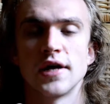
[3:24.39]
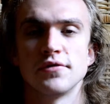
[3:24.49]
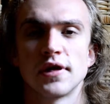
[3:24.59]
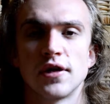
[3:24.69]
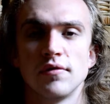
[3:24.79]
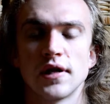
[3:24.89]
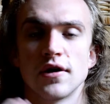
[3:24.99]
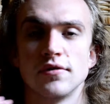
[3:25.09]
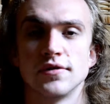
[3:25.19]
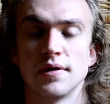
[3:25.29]
and you can only
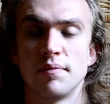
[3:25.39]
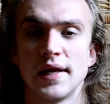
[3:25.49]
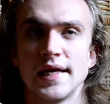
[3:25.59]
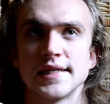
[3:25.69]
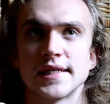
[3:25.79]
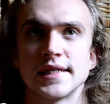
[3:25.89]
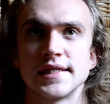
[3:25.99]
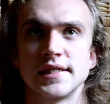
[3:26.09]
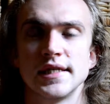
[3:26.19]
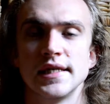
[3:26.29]
go to the place and
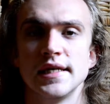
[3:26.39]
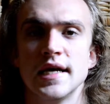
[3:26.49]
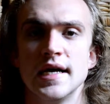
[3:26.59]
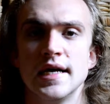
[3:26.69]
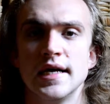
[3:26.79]
see